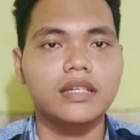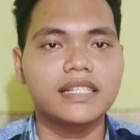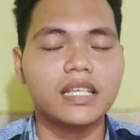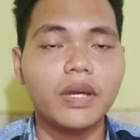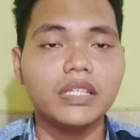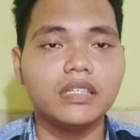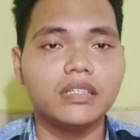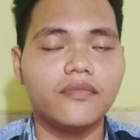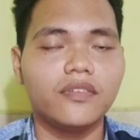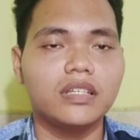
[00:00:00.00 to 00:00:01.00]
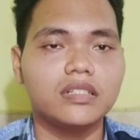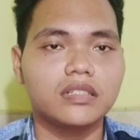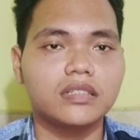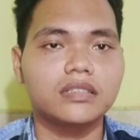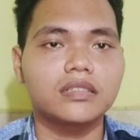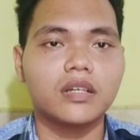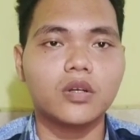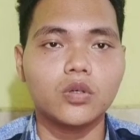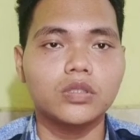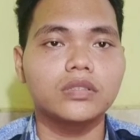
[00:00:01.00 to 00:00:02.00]
Semantic definitions,
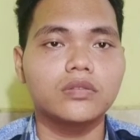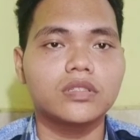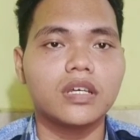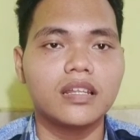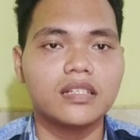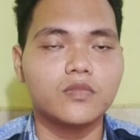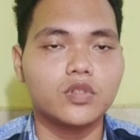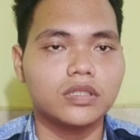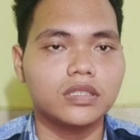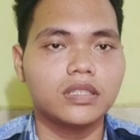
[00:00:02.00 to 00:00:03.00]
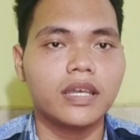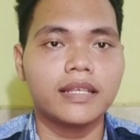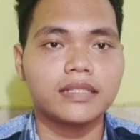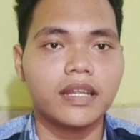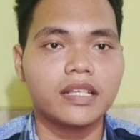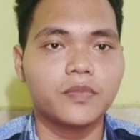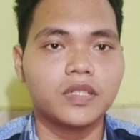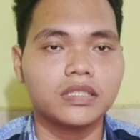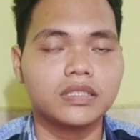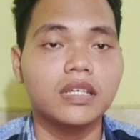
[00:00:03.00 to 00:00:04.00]
according to Charles Morris as an
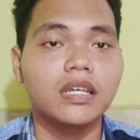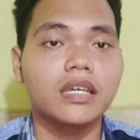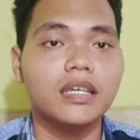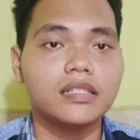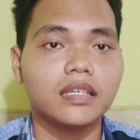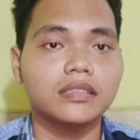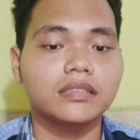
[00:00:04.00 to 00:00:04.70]
expert, he said,